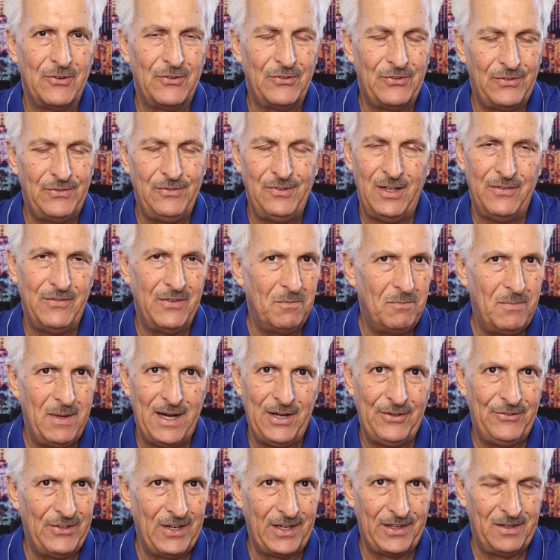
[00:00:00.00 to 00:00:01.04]
are living
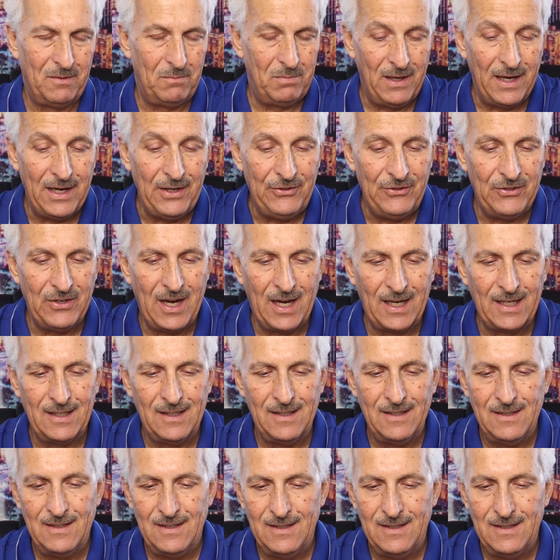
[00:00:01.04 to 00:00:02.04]
paycheck to paycheck.